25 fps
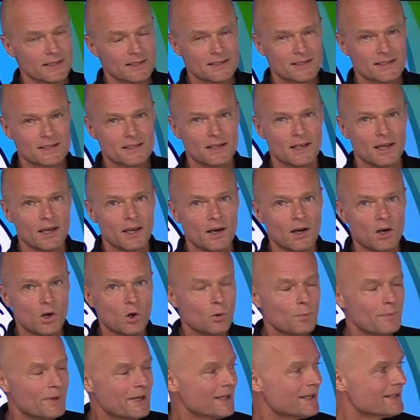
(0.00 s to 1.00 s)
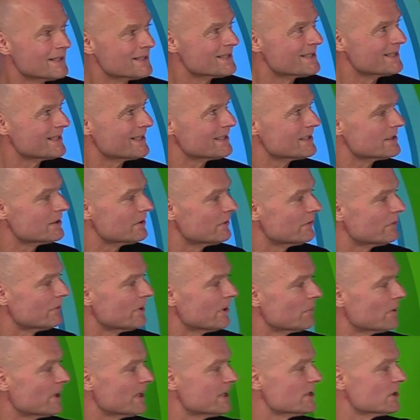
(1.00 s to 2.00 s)
Its omega-6 to
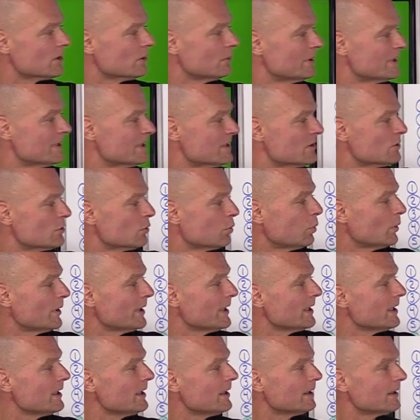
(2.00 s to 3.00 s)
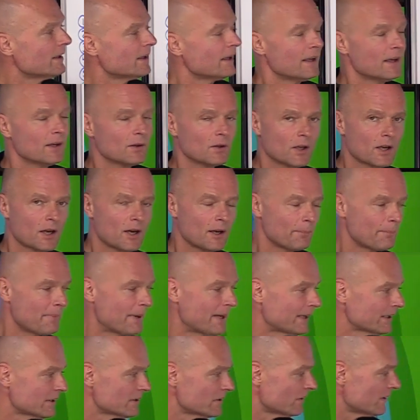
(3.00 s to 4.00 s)
3 ratio is 20, and again, I'll come
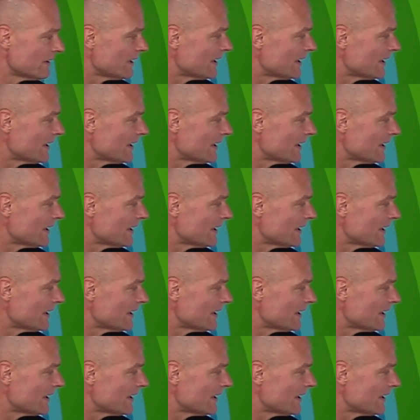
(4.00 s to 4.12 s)
back to